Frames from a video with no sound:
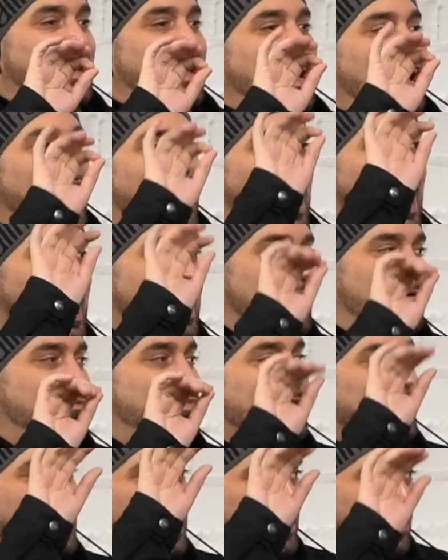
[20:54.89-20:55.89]
high
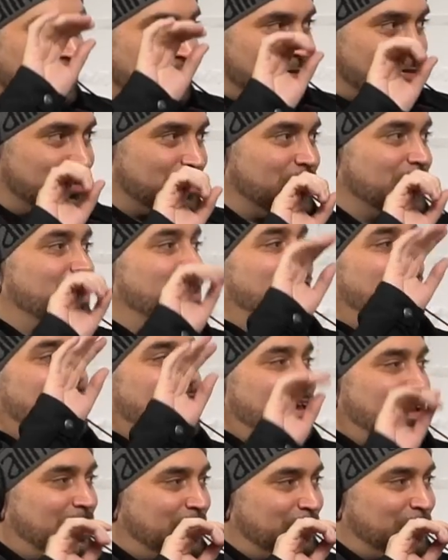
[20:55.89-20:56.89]
pitch,
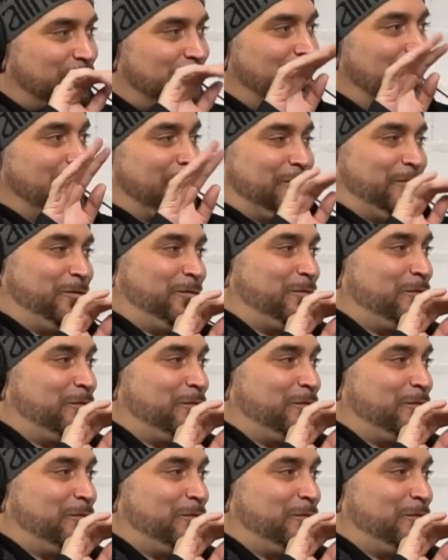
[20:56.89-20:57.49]
like.